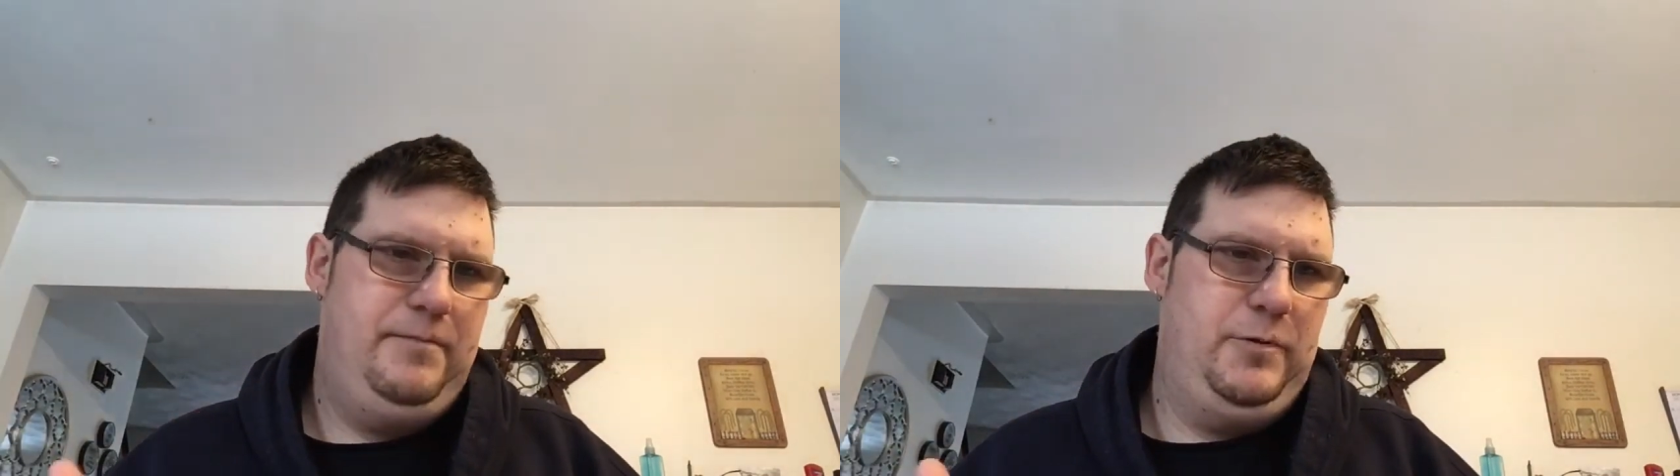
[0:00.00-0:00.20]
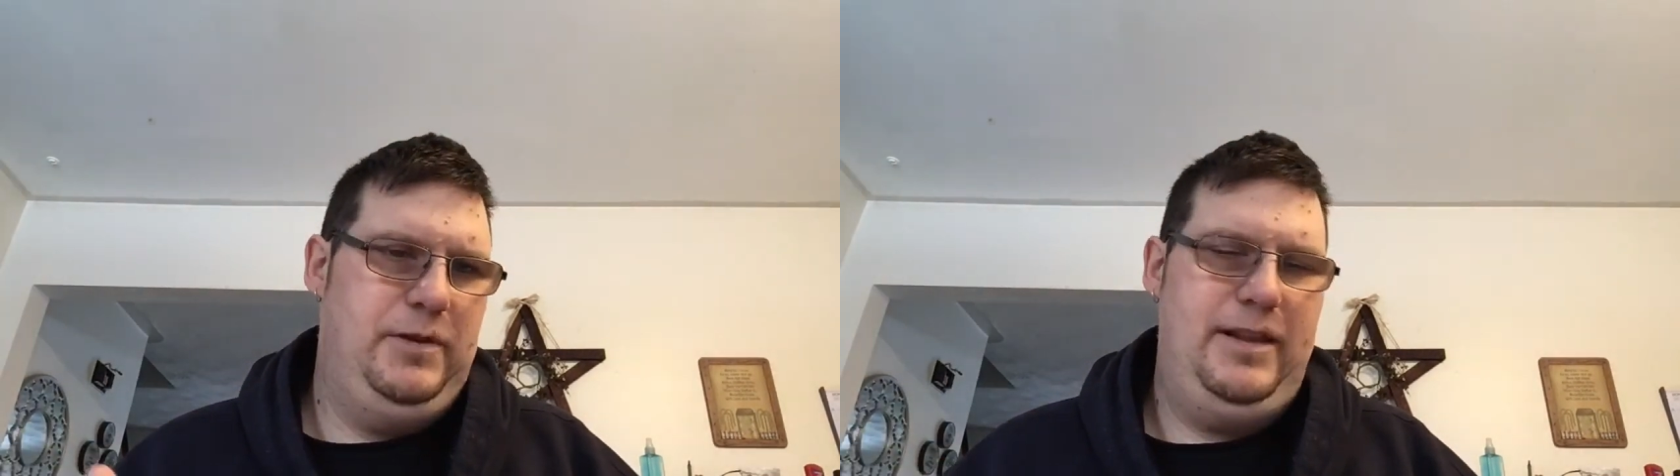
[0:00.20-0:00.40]

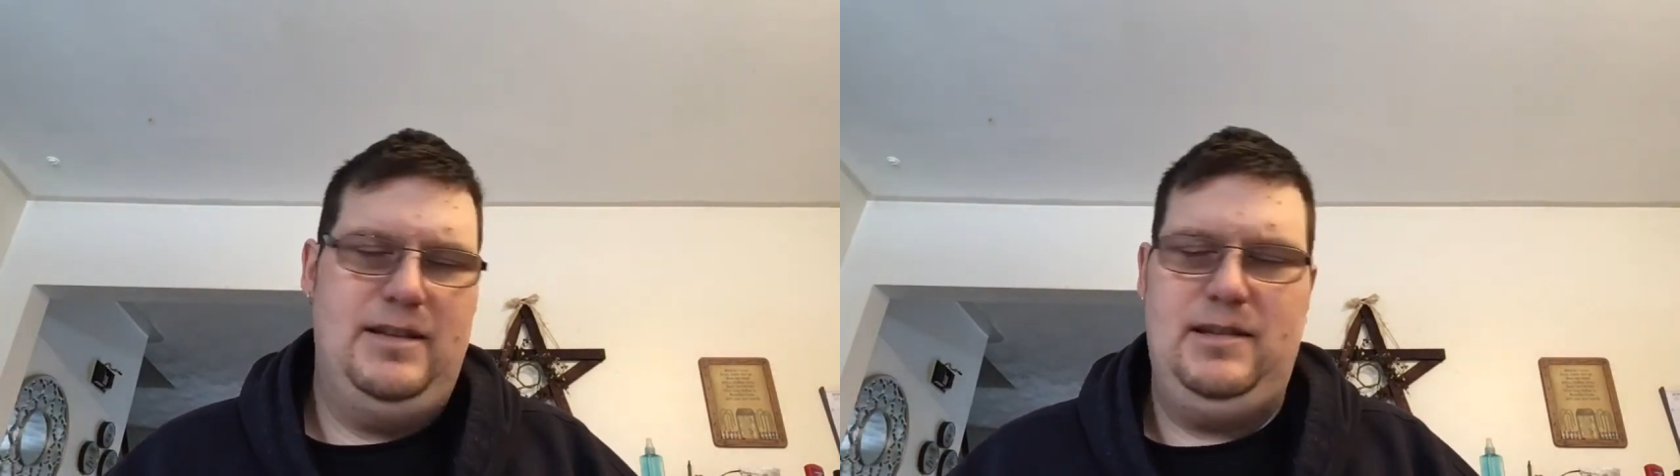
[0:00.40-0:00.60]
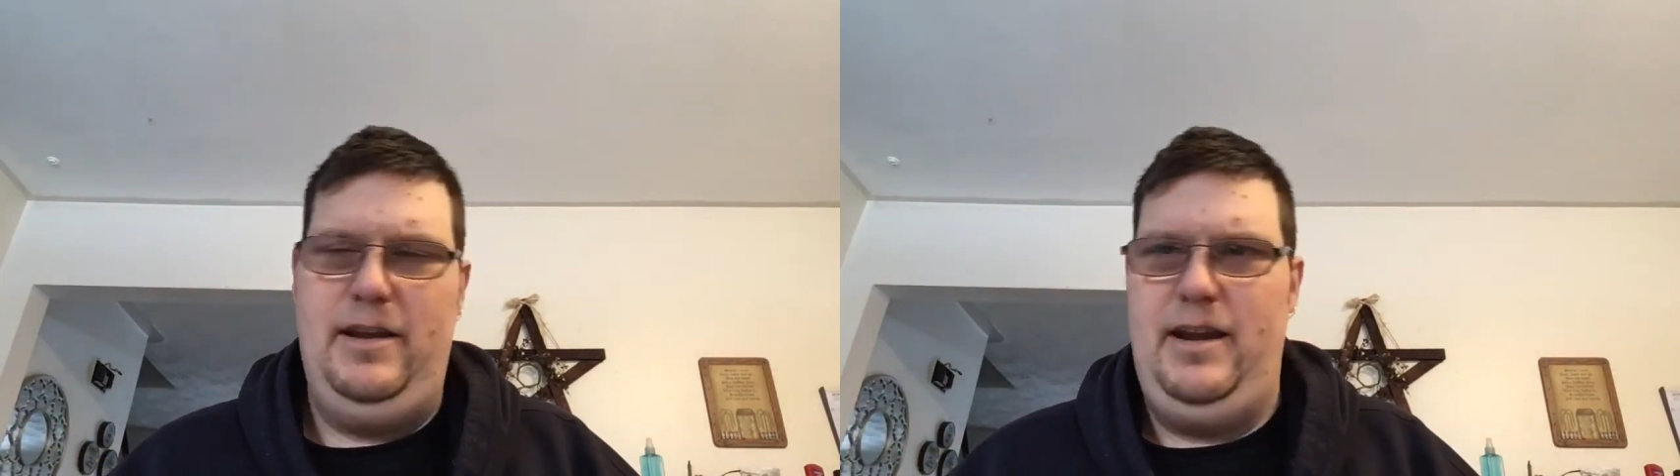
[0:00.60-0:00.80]
but really,
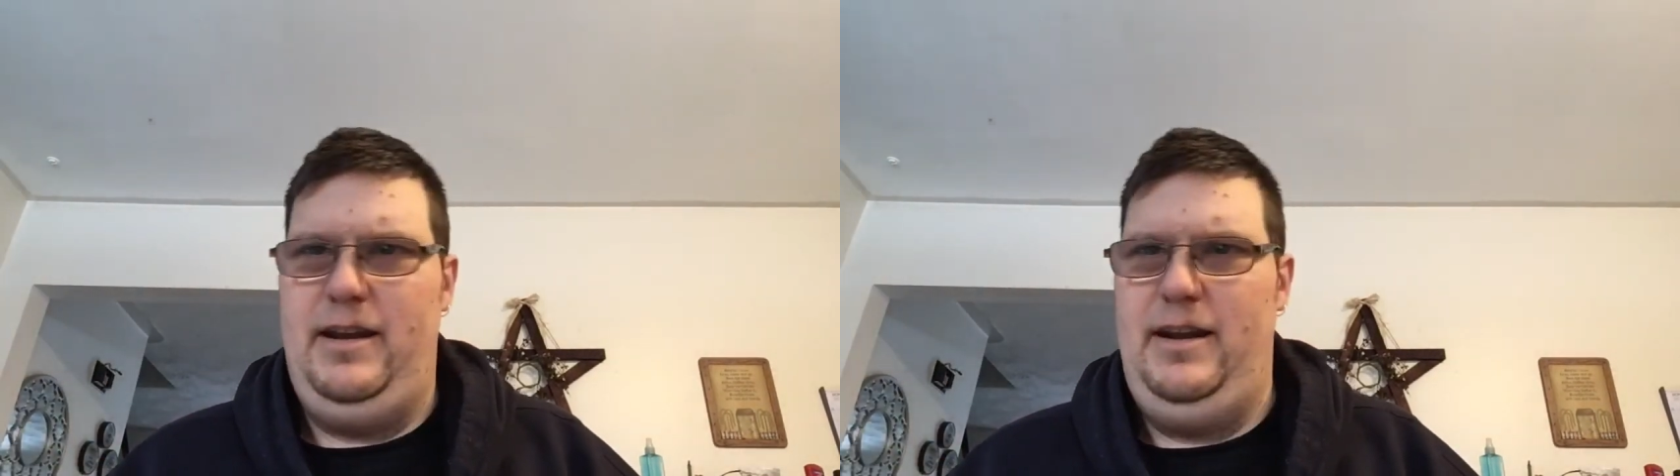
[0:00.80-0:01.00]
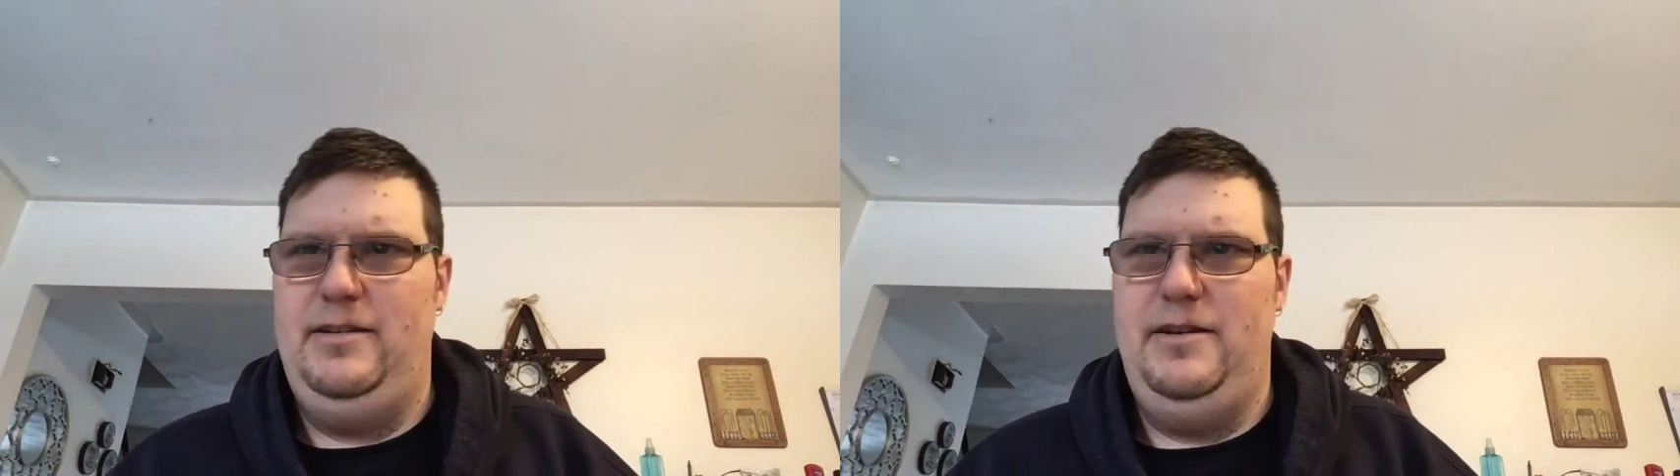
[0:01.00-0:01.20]
that's all you
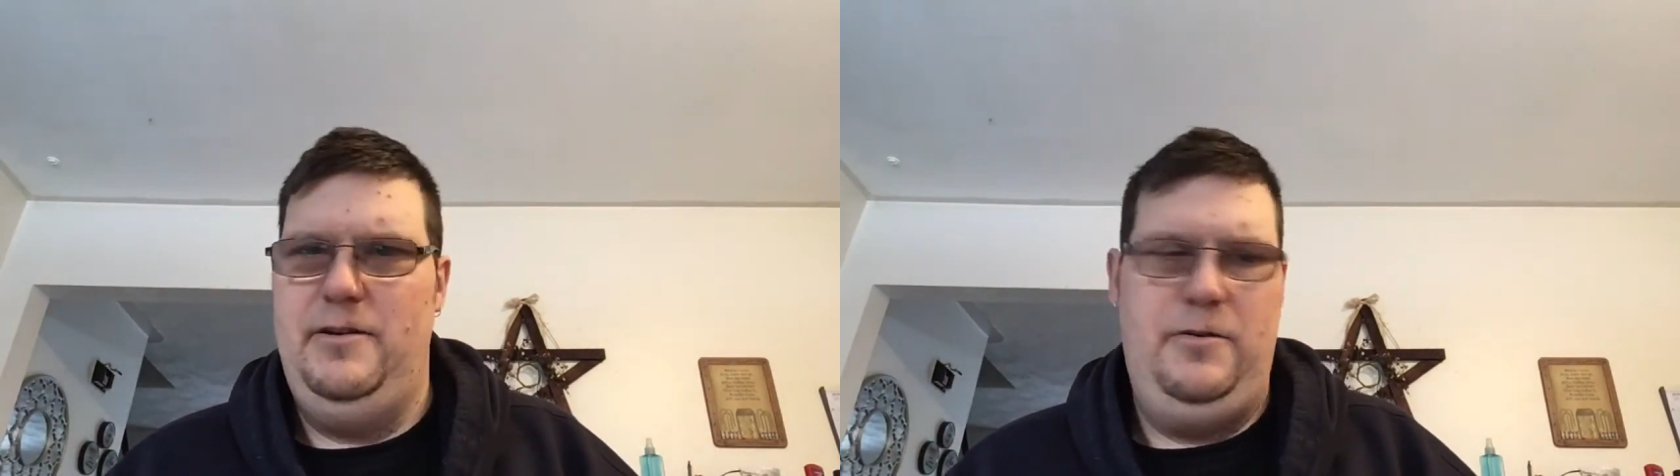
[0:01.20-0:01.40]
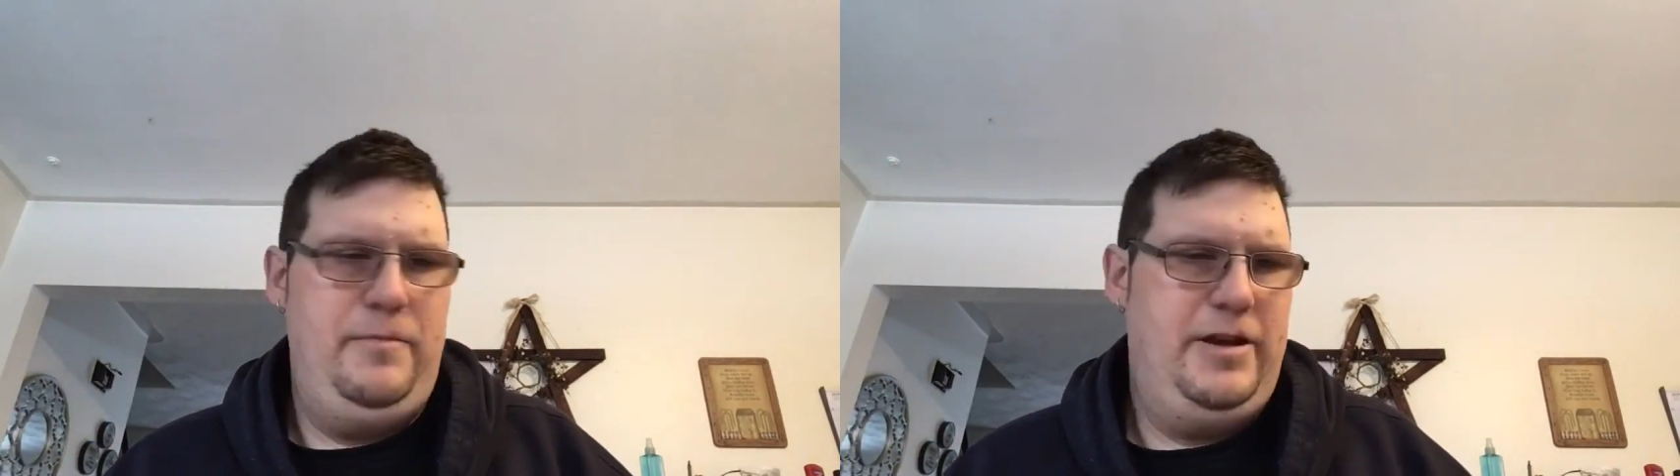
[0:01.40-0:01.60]
need to do.